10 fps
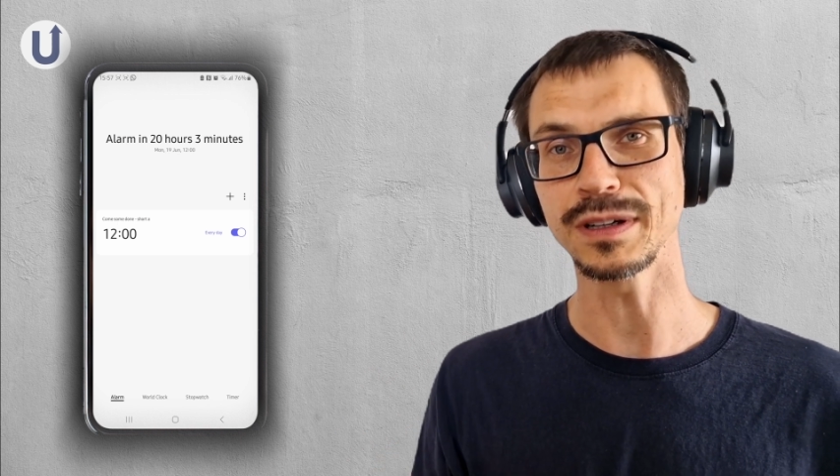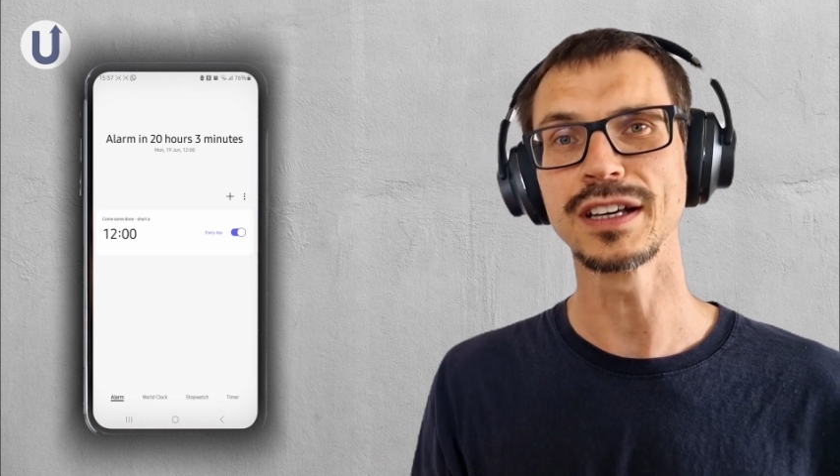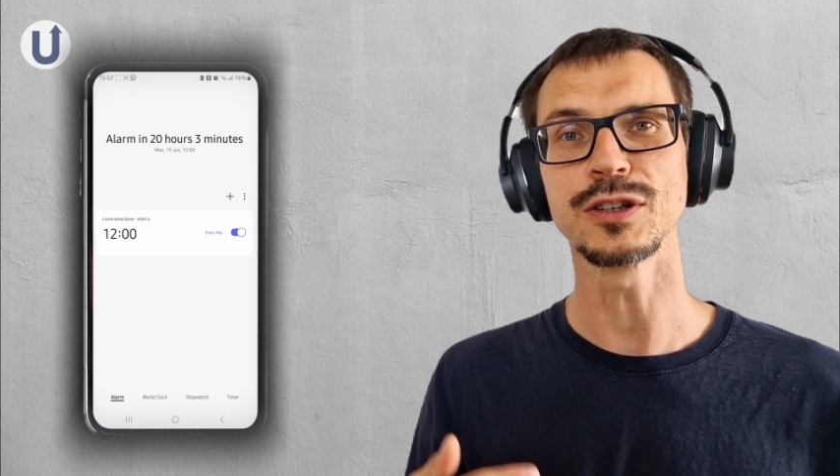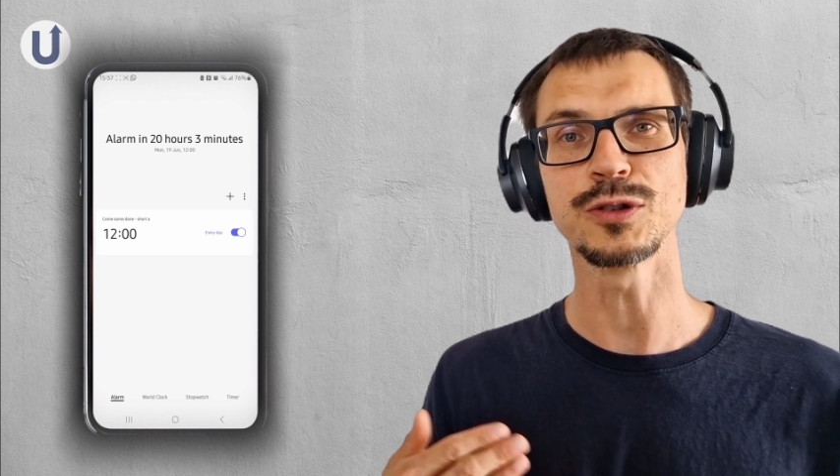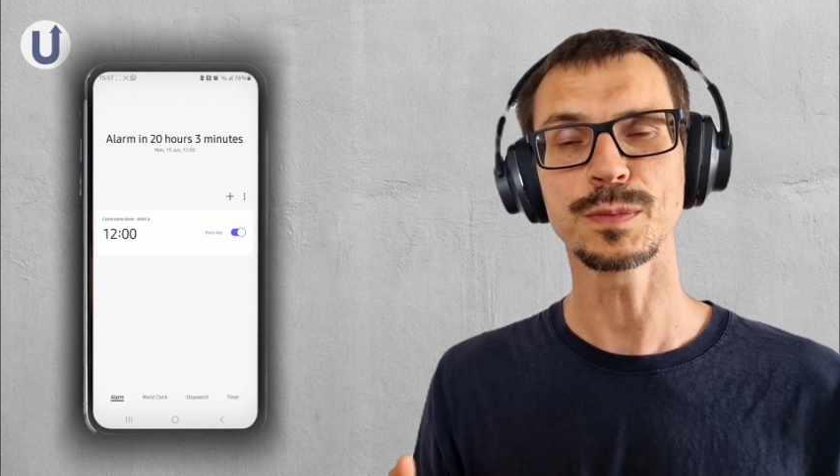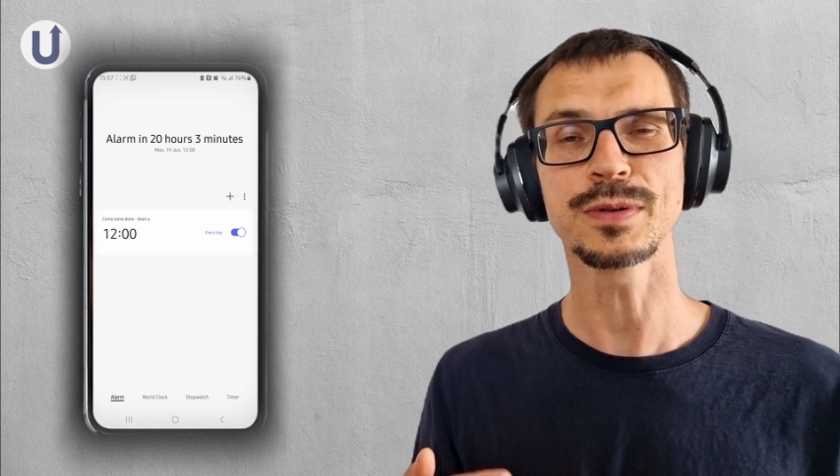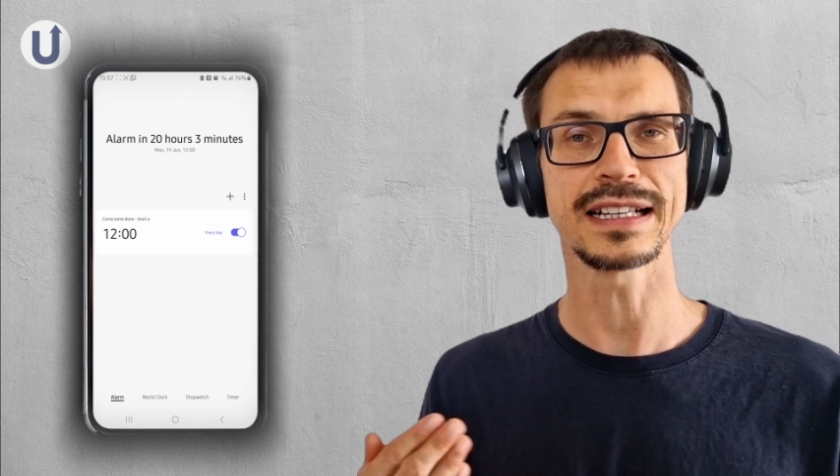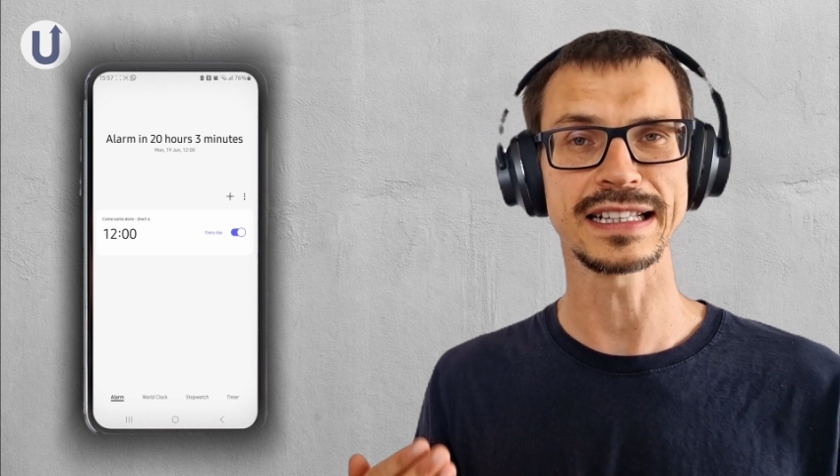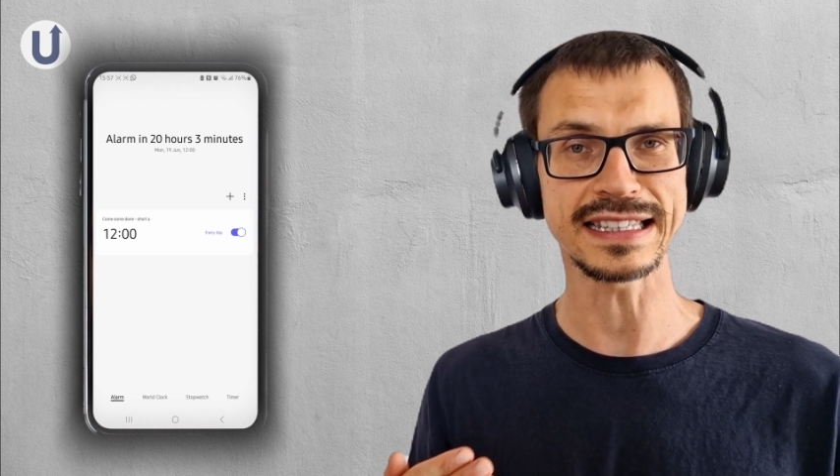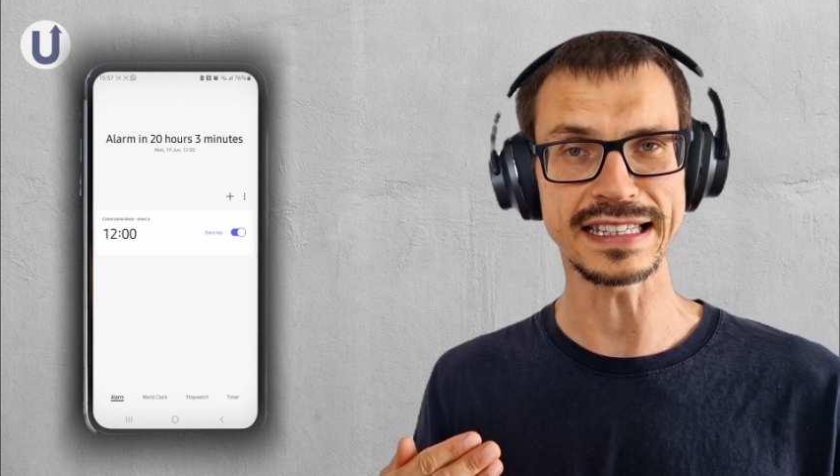your
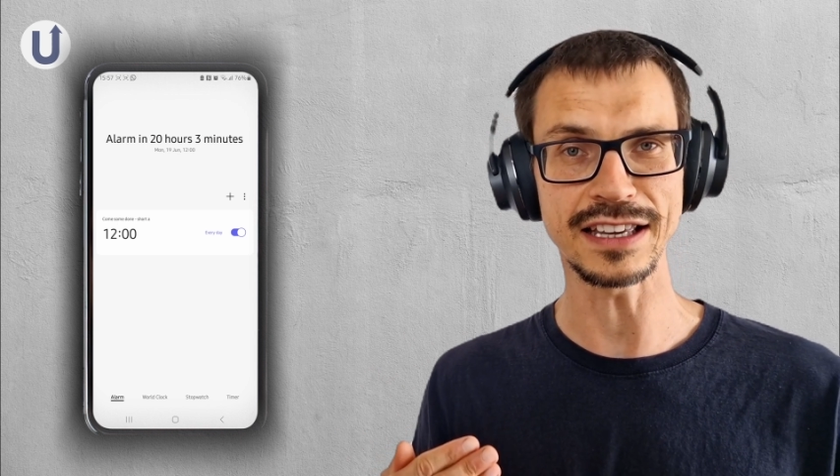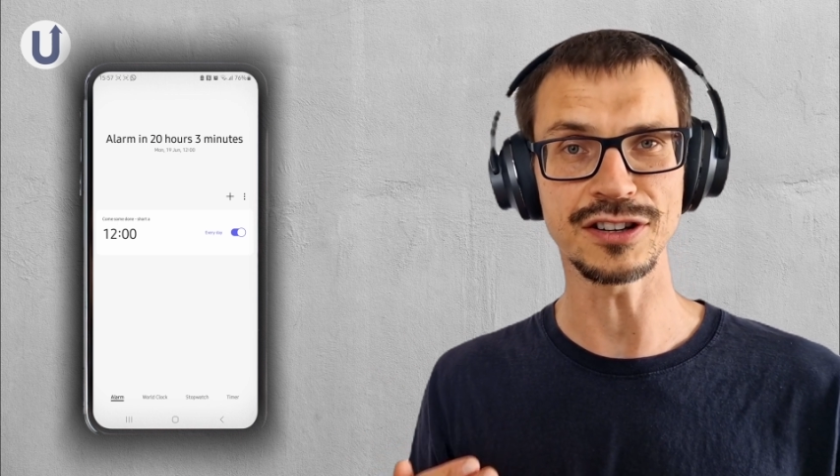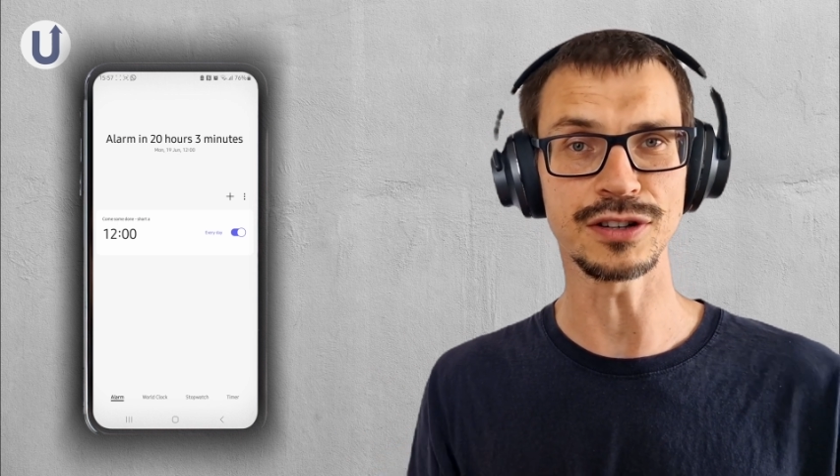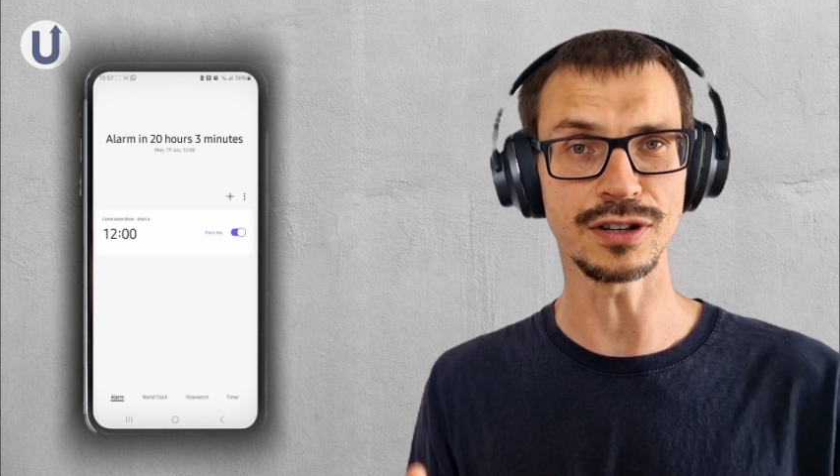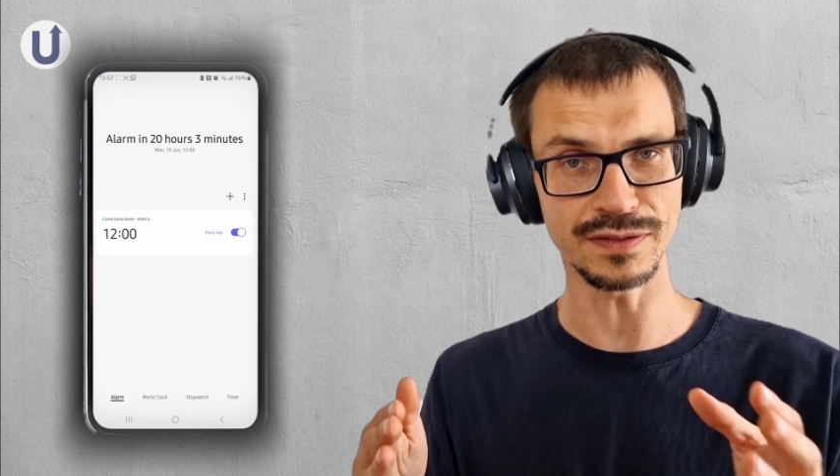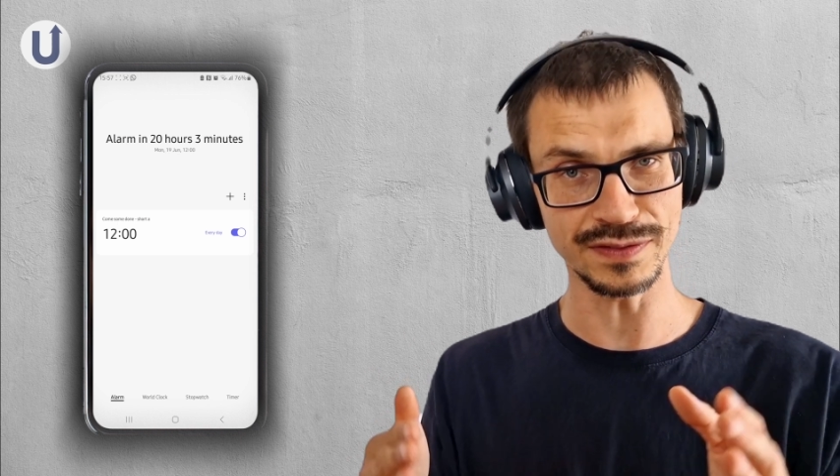pronunciation of